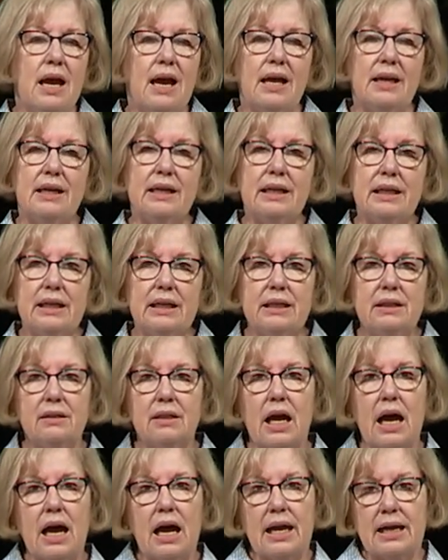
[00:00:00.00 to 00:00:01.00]
and
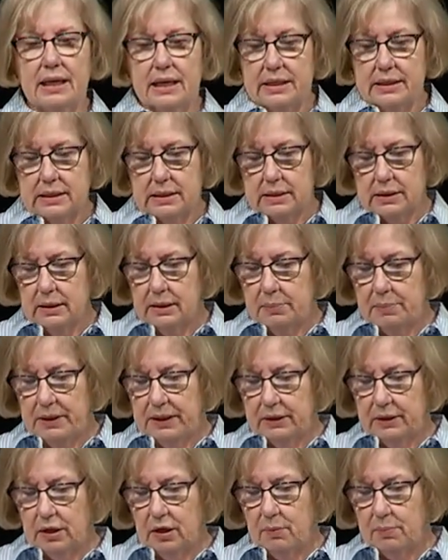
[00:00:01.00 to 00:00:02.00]
Eli is
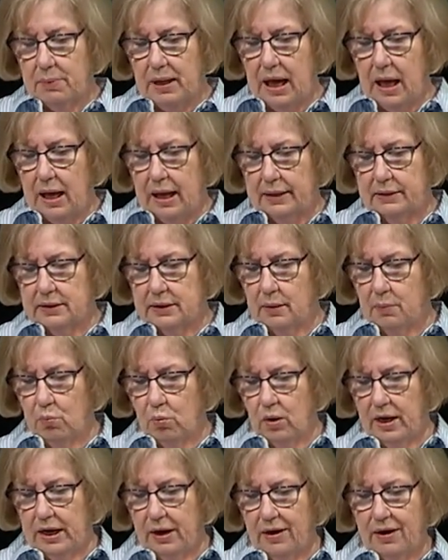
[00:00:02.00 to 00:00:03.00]
sleeping nearby
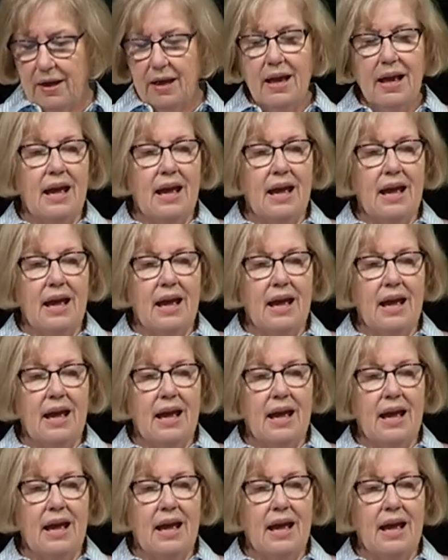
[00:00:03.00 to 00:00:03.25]
somewhere.